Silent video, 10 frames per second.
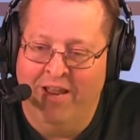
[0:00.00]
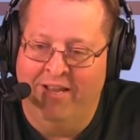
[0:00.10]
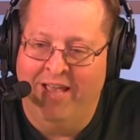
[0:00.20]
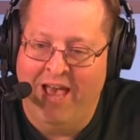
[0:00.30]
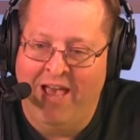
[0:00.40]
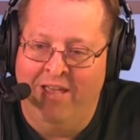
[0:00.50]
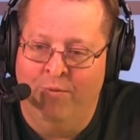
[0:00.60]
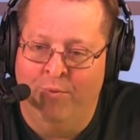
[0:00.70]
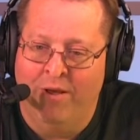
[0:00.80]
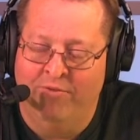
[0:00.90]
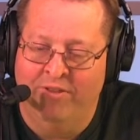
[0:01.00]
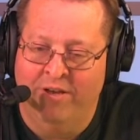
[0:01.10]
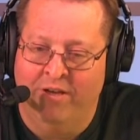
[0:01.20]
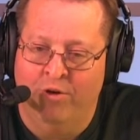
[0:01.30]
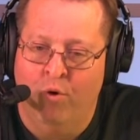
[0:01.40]
I had a guy when I was in
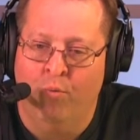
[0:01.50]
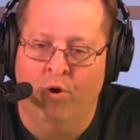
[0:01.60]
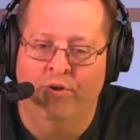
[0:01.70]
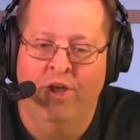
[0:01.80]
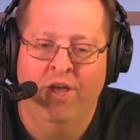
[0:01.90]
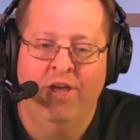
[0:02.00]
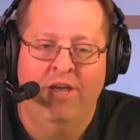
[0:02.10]
the Dunkin' Donut world.